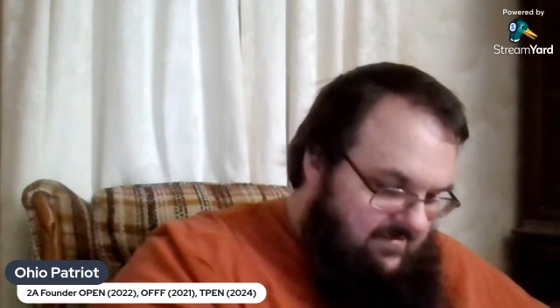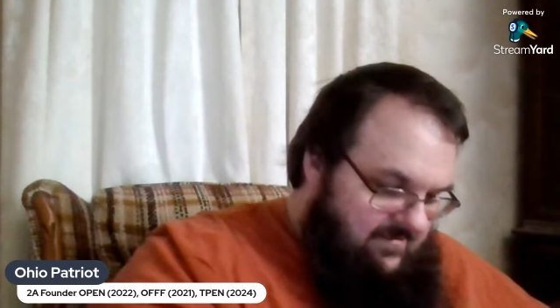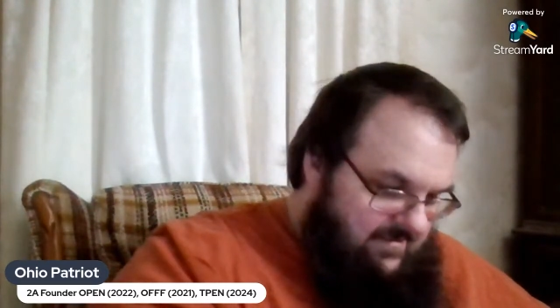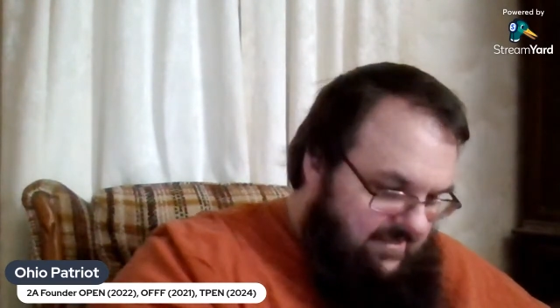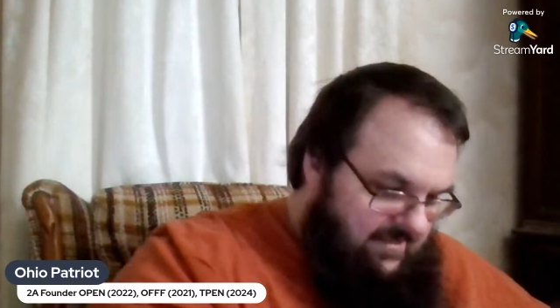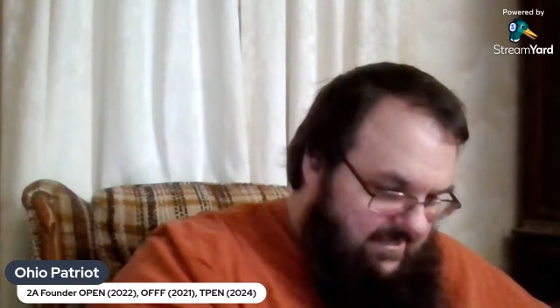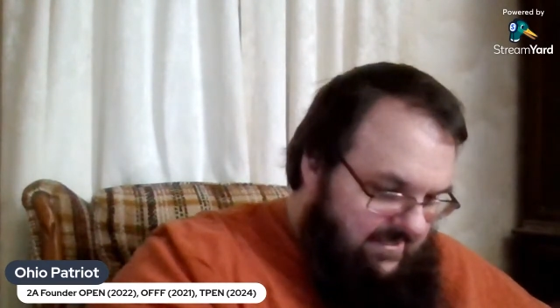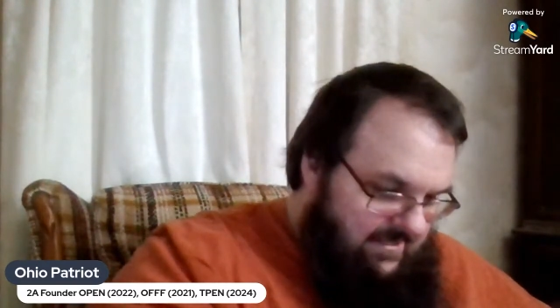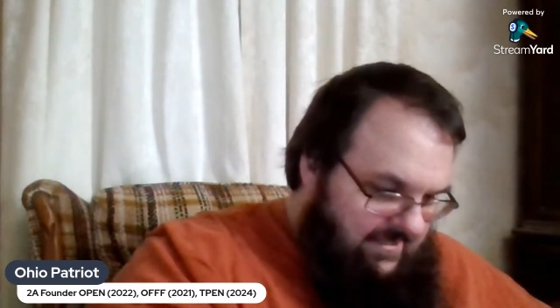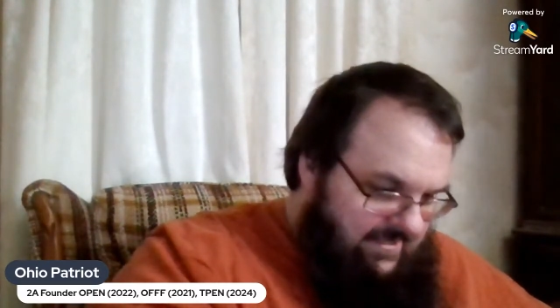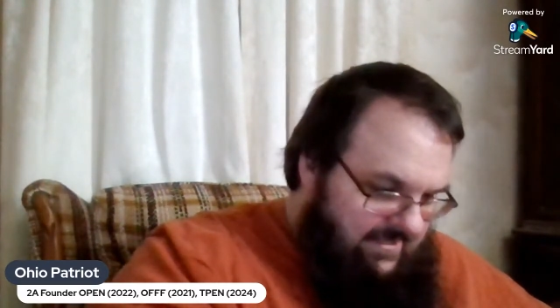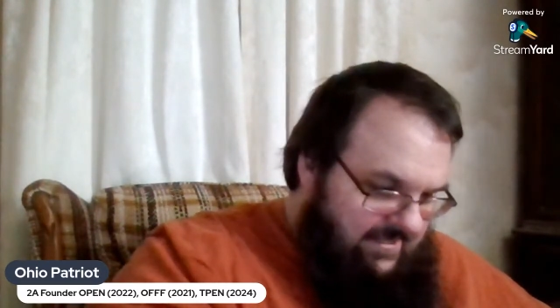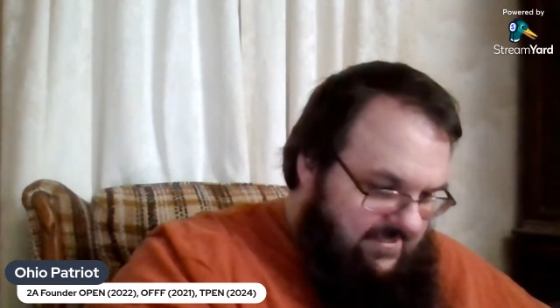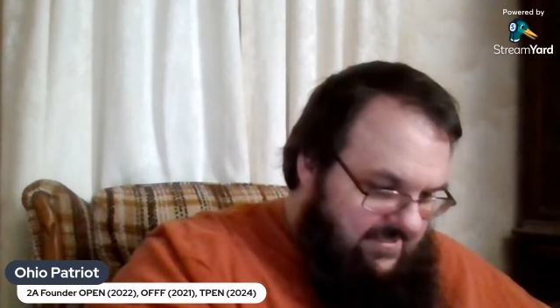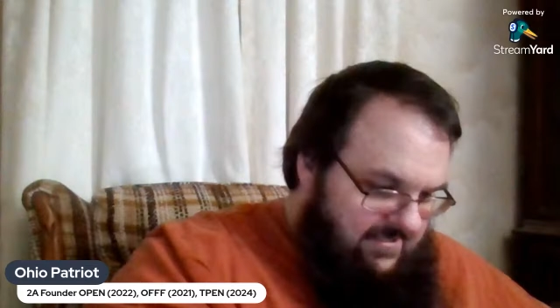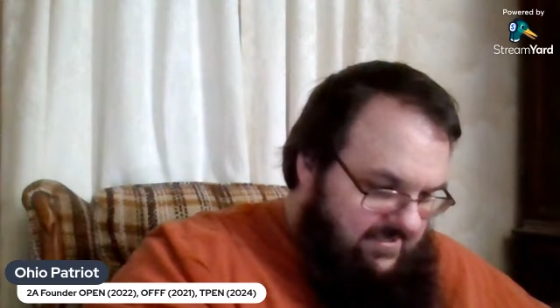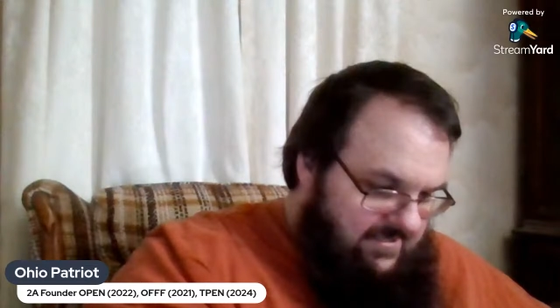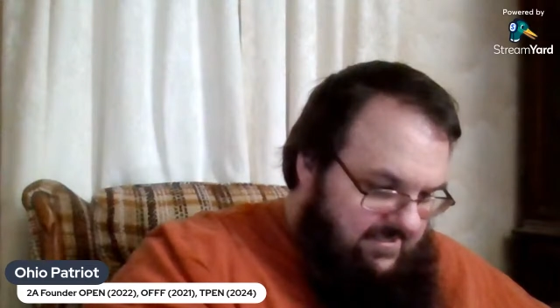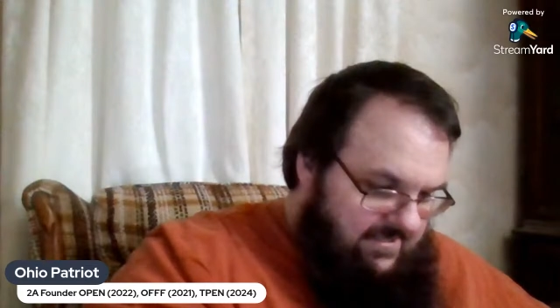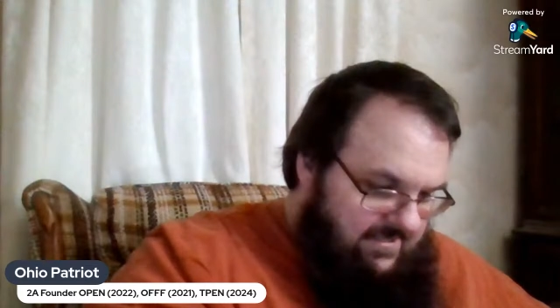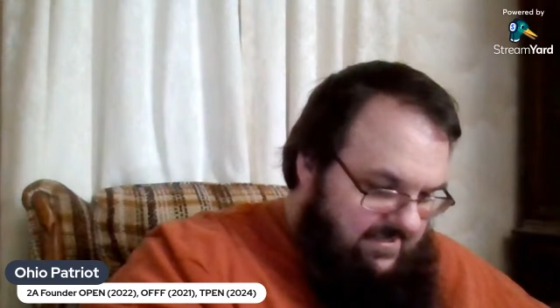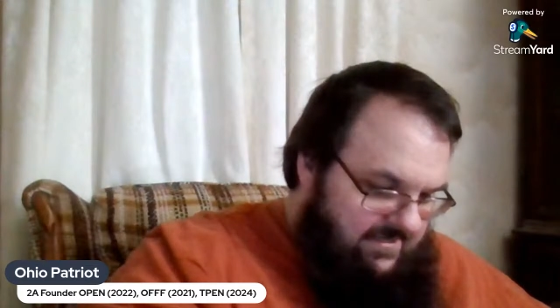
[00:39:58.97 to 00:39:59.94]
I think it's
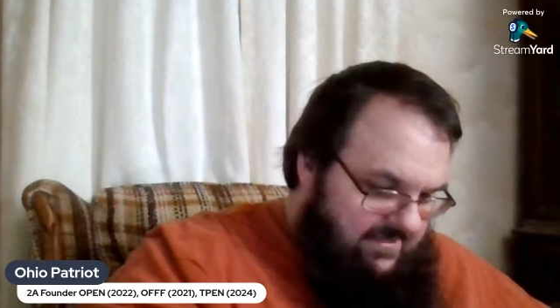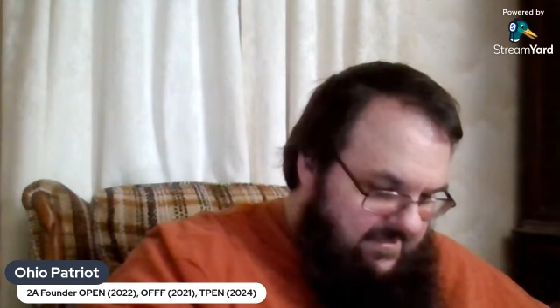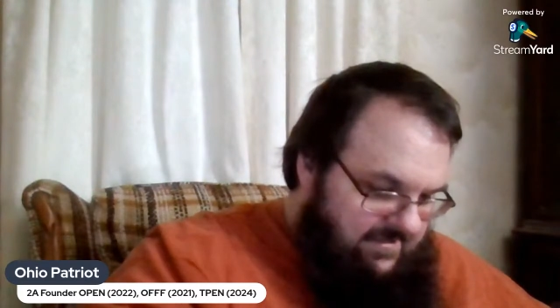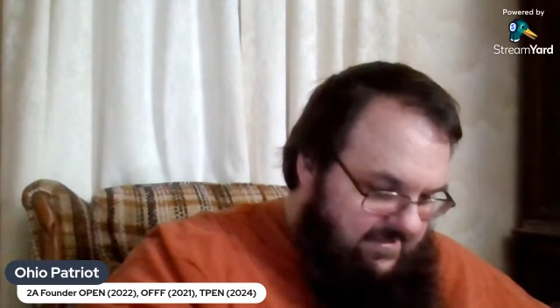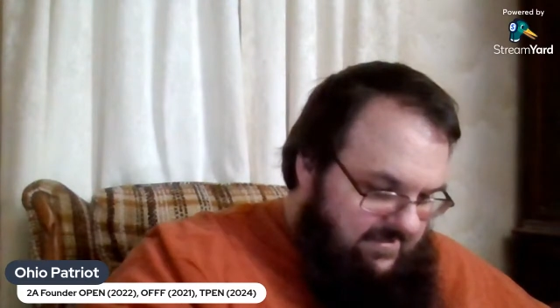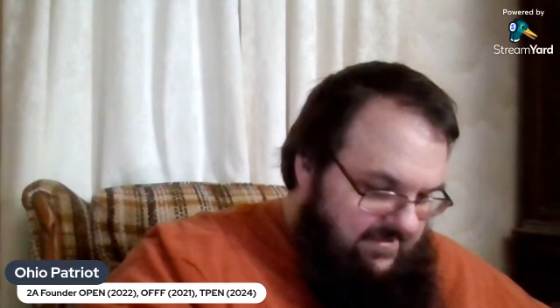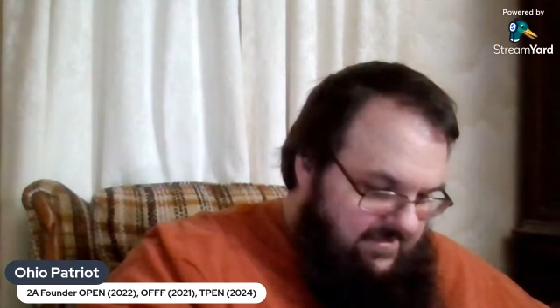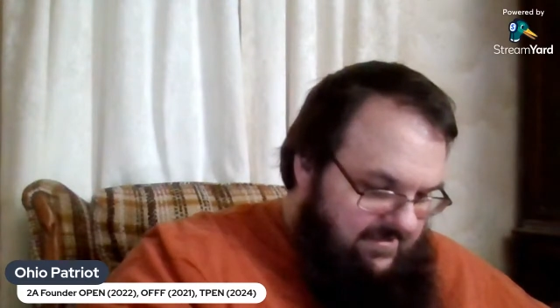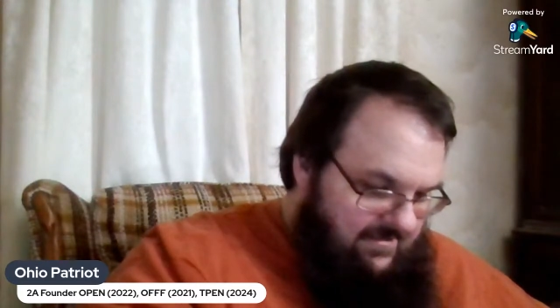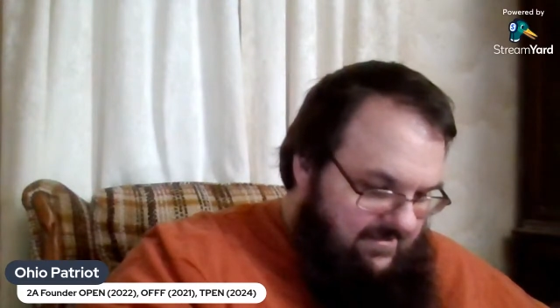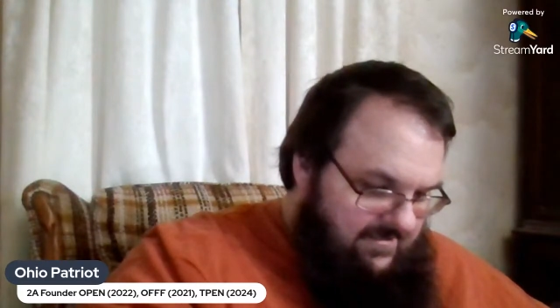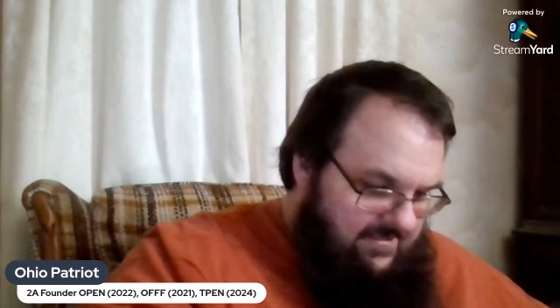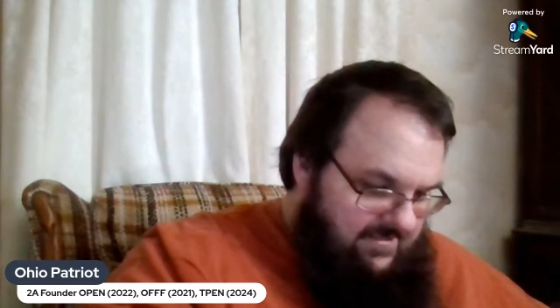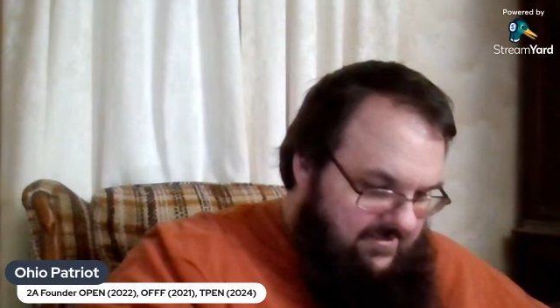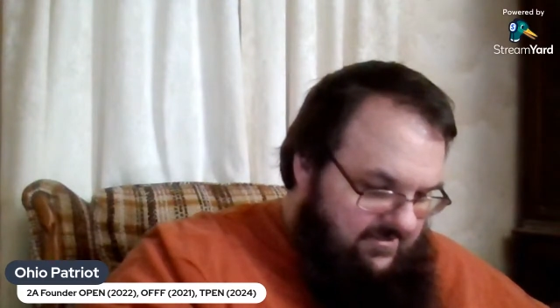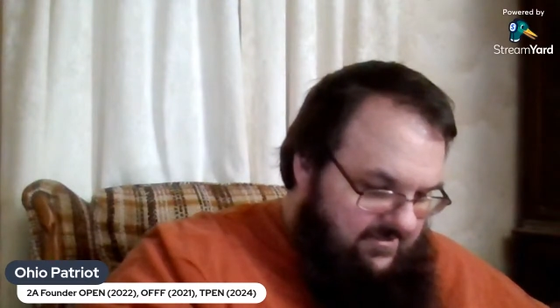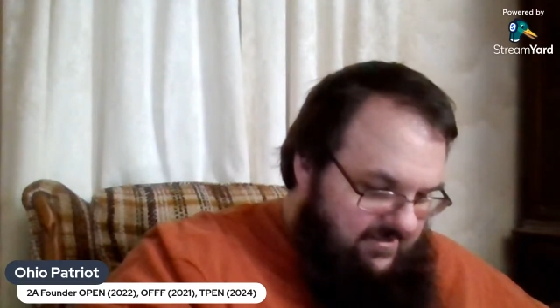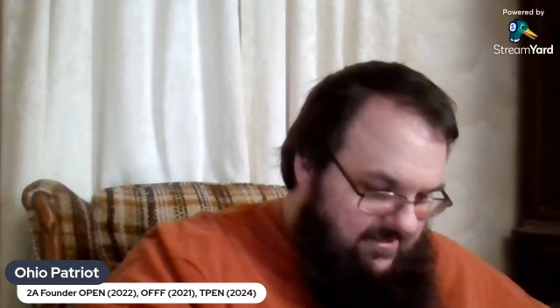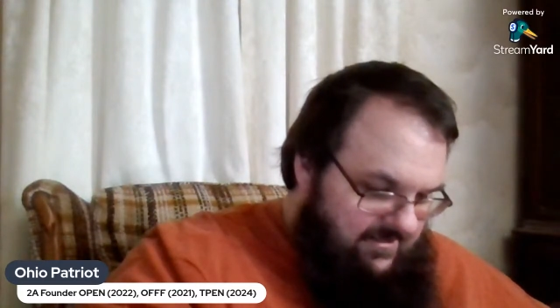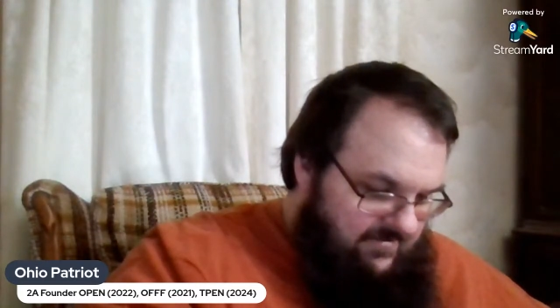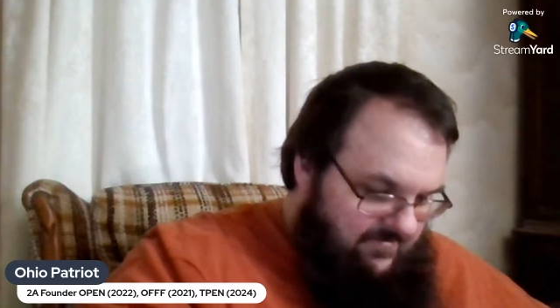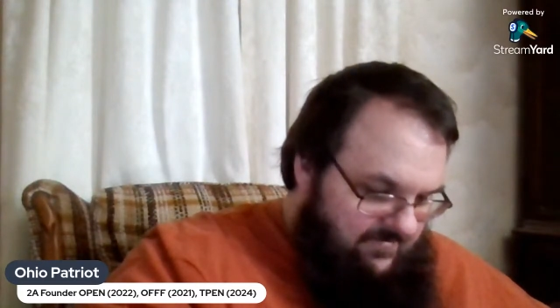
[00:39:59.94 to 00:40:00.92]
just dust
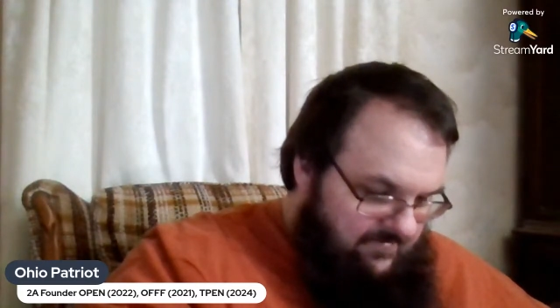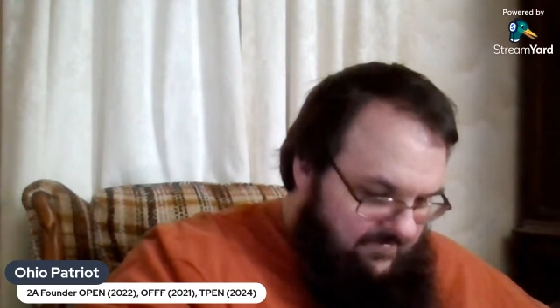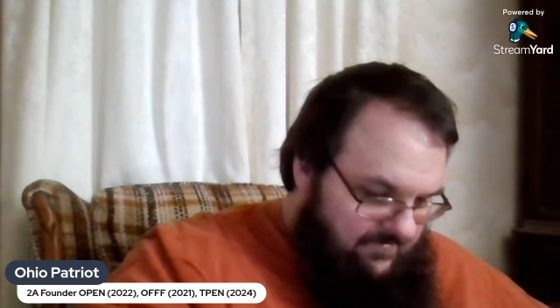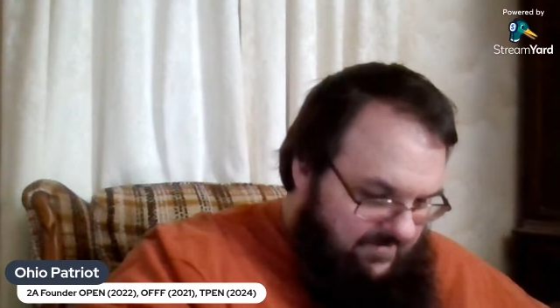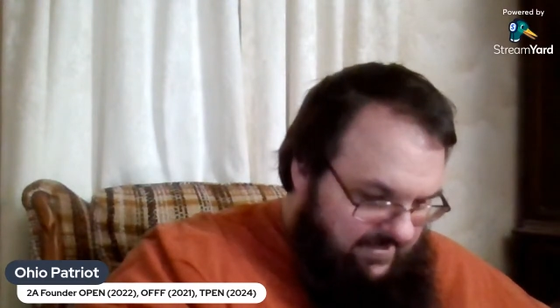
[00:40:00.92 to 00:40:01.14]
shit from